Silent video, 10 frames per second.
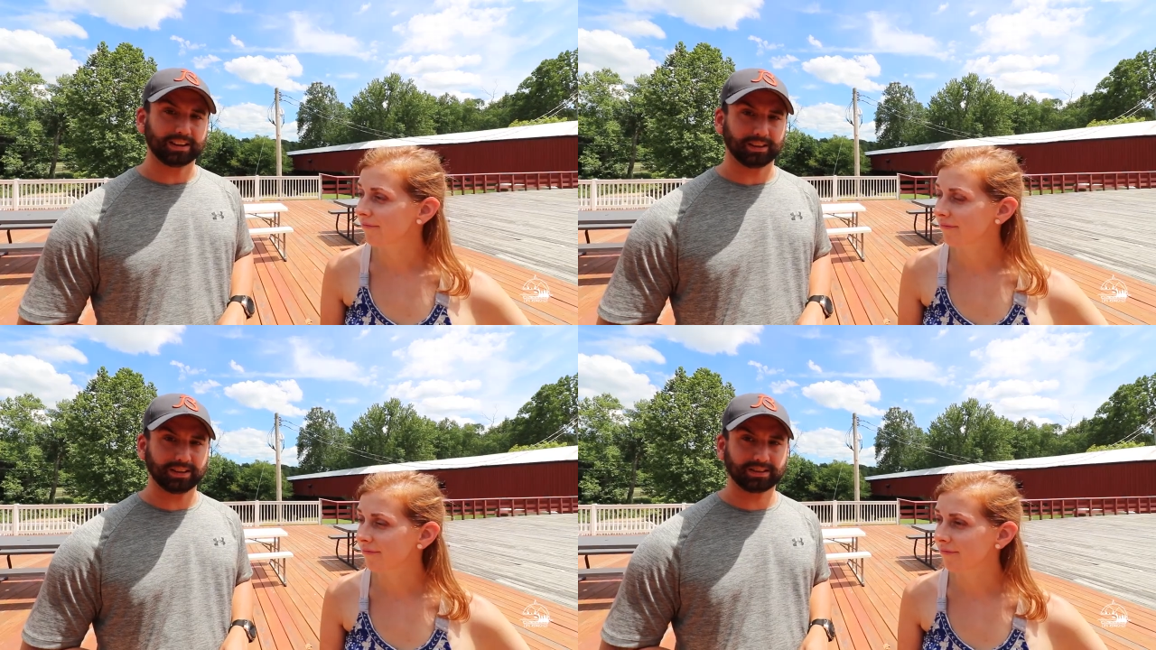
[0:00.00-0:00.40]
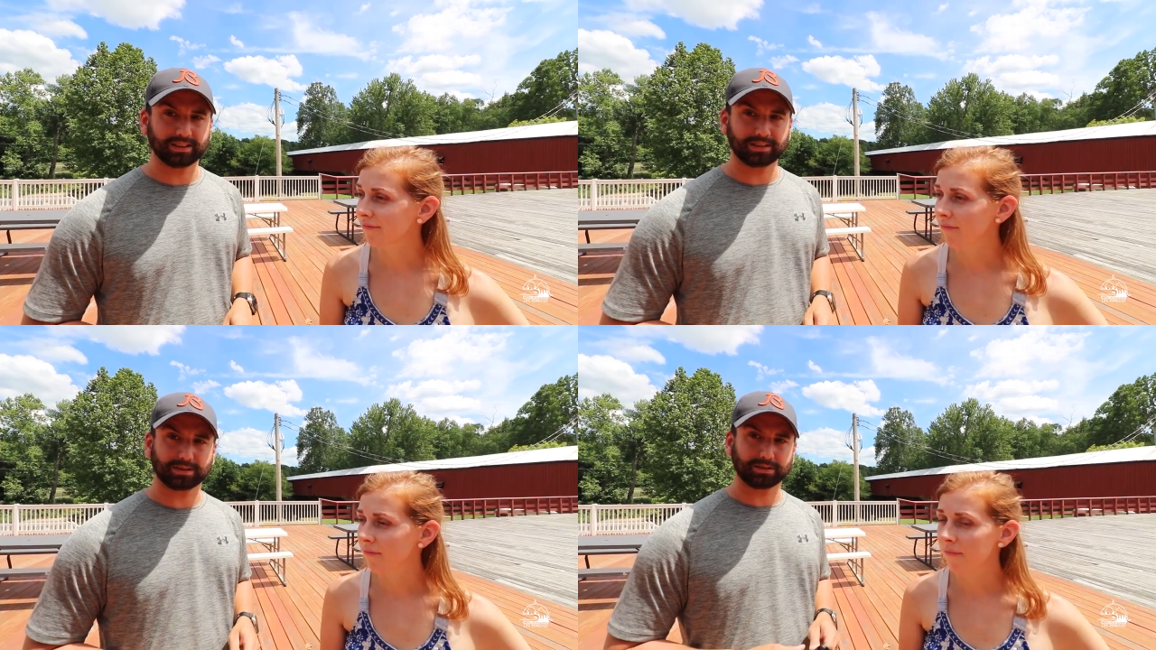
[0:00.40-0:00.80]
Speaker 1: Now this
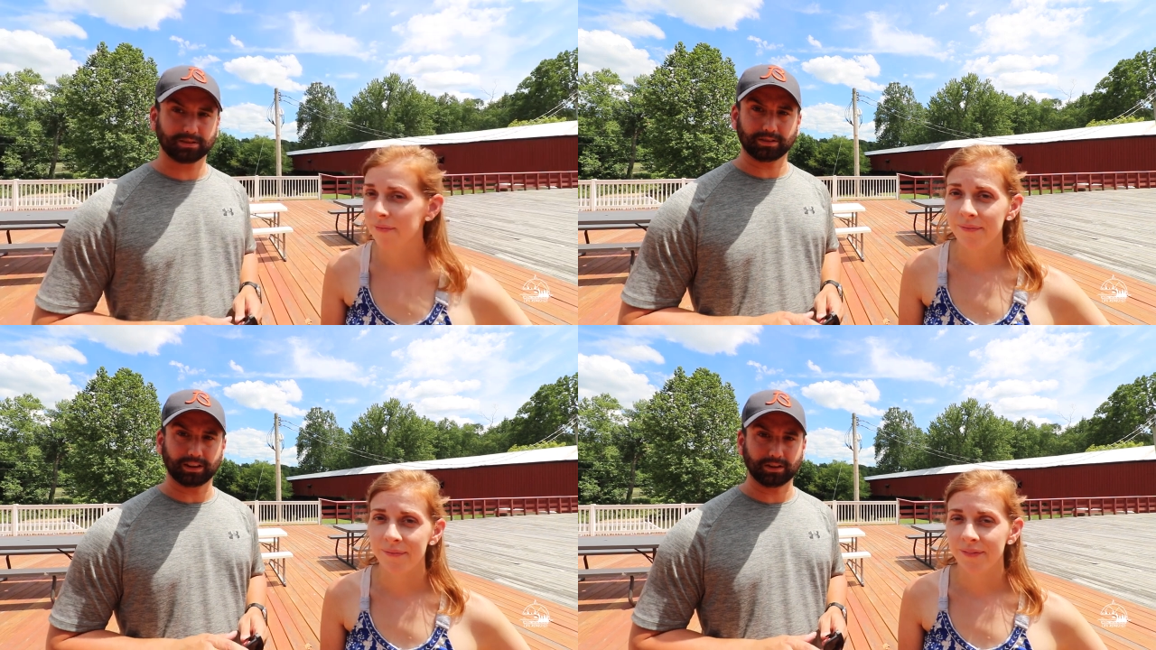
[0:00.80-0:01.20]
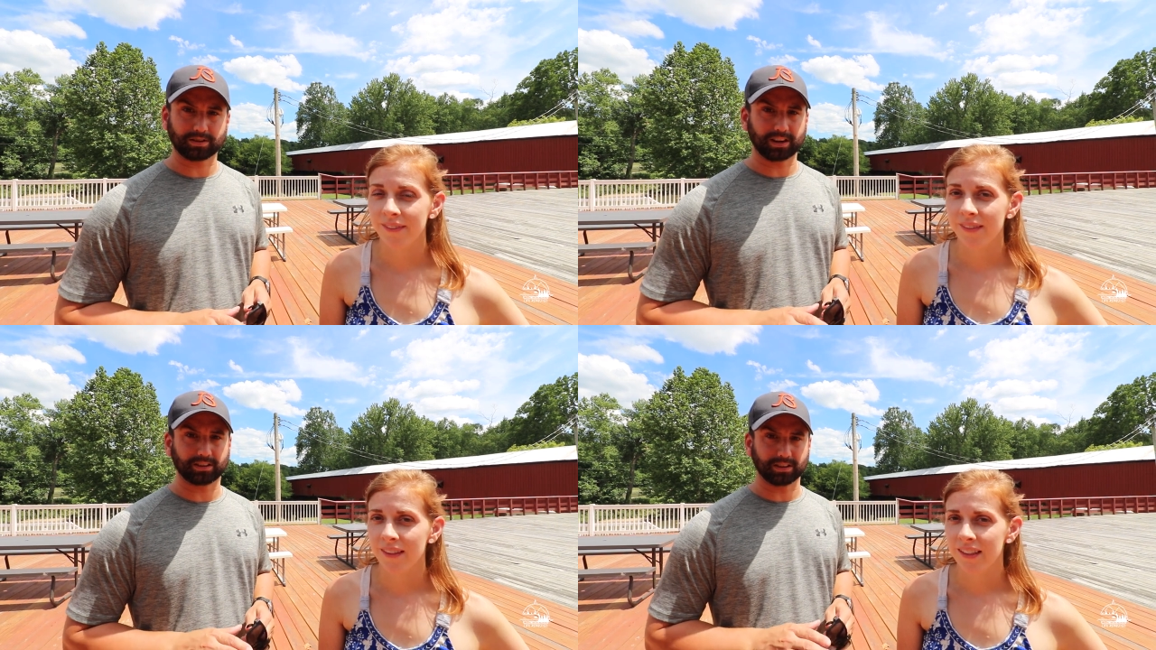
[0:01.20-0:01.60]
is, it
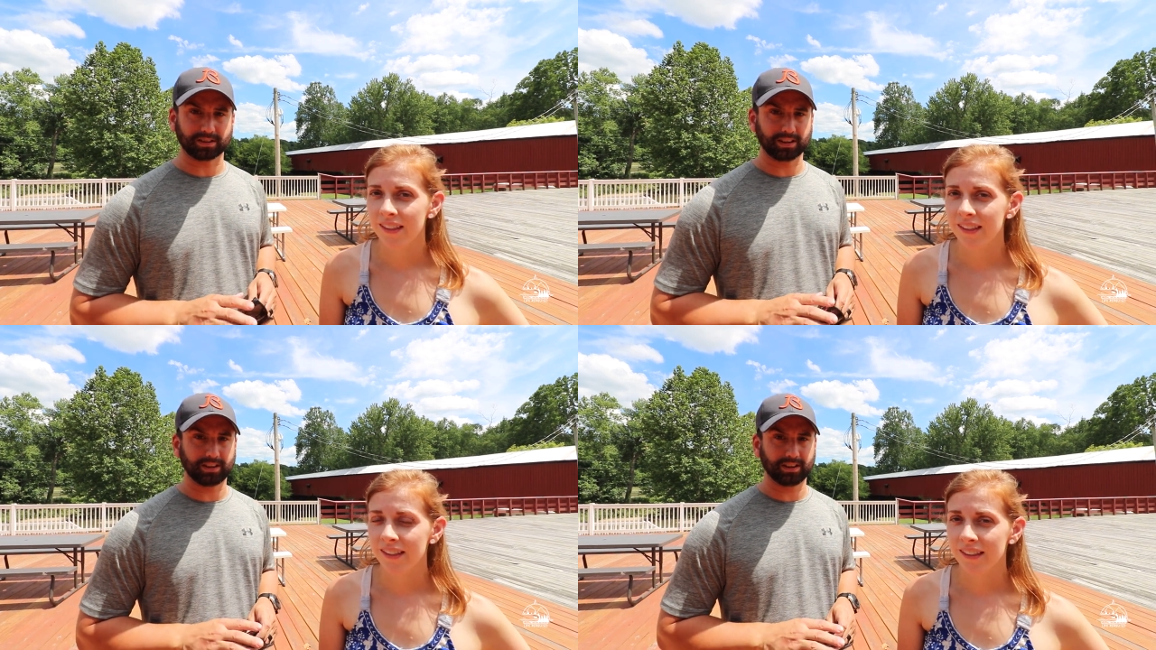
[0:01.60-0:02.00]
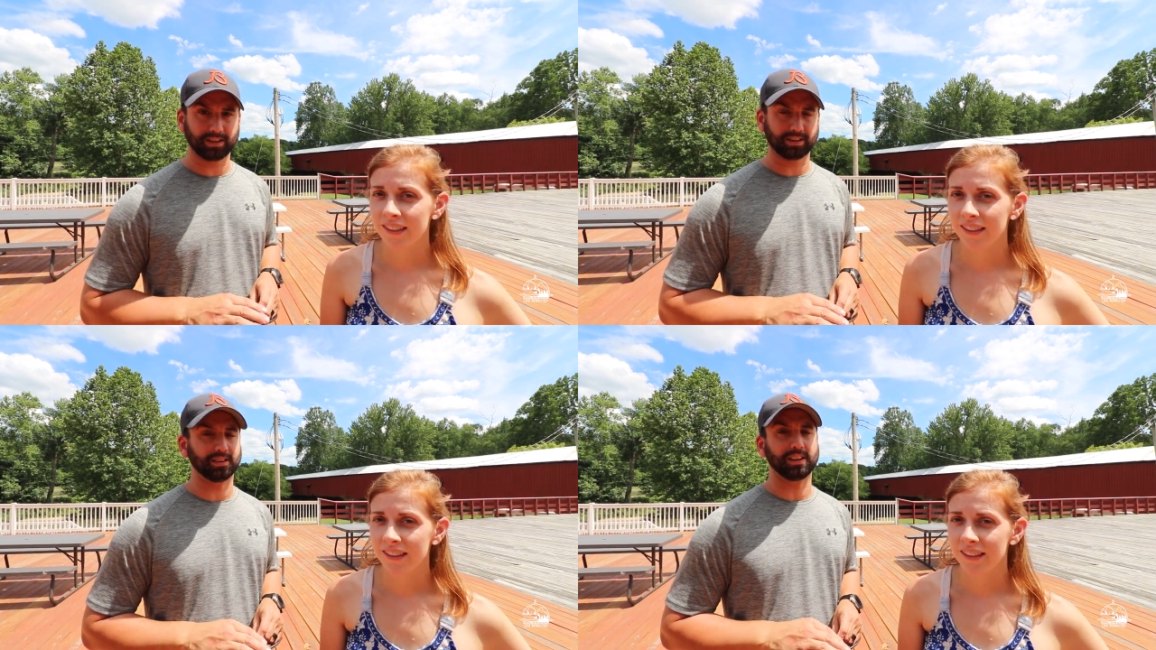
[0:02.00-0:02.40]
looks like the
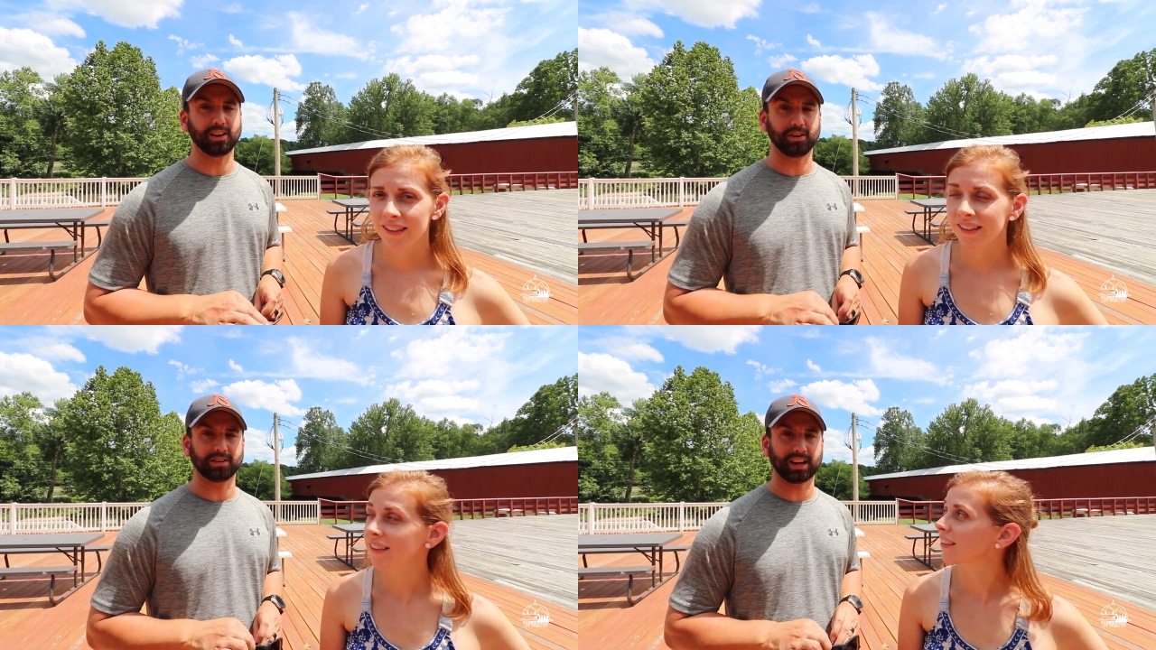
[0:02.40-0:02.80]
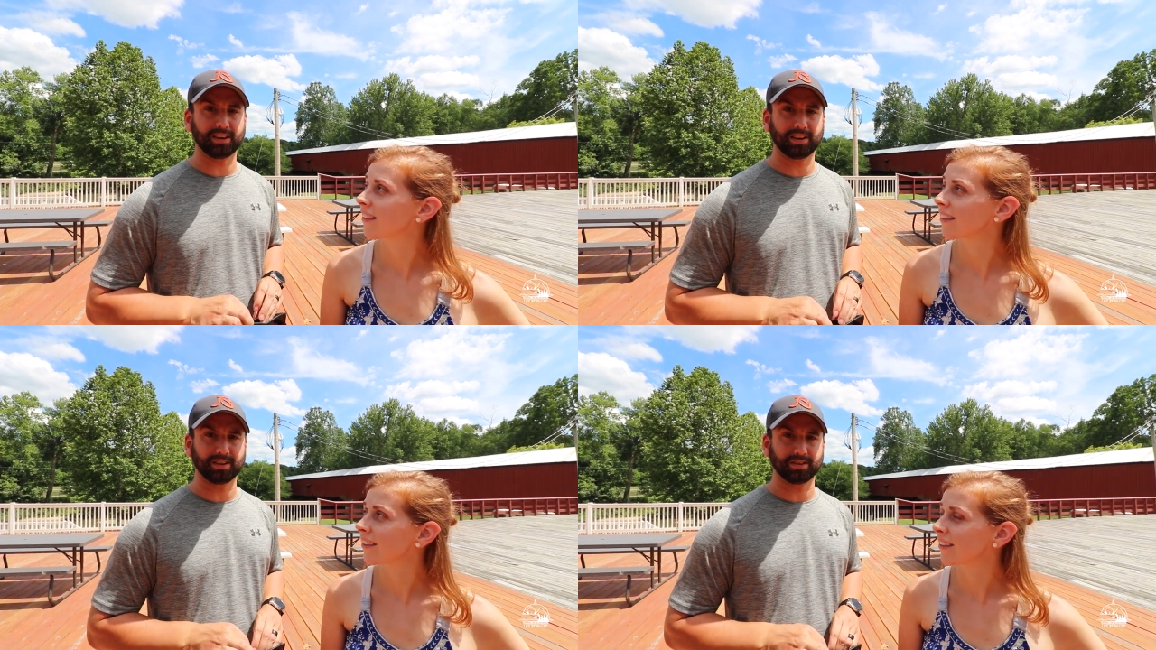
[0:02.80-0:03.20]
city or the little
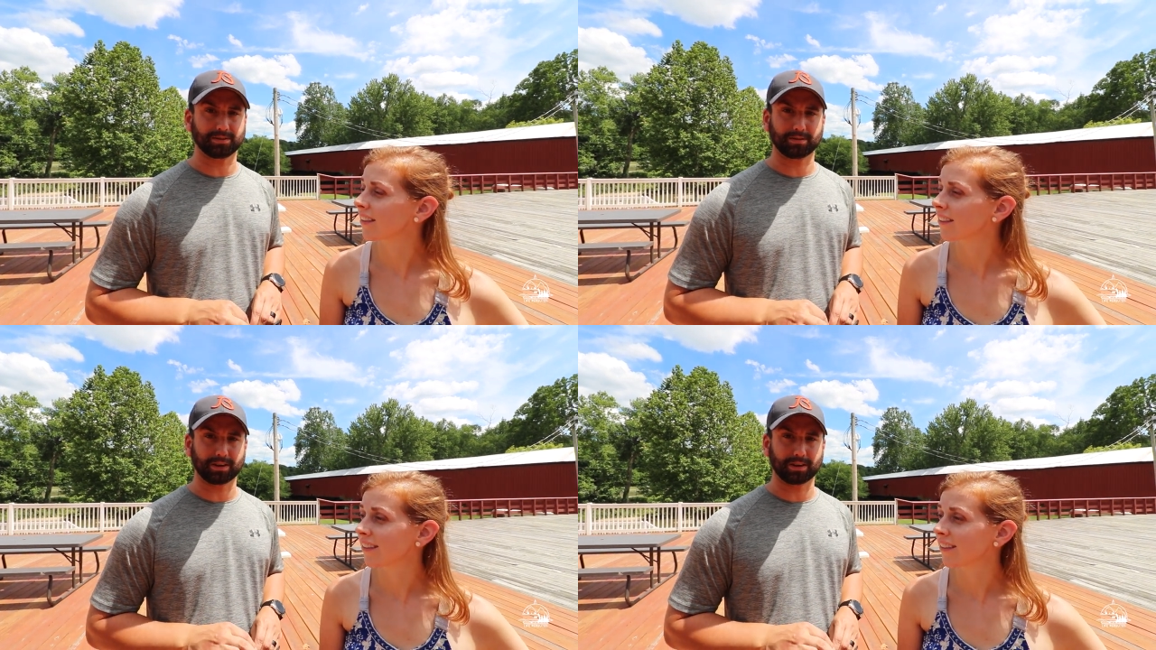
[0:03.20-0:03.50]
town here is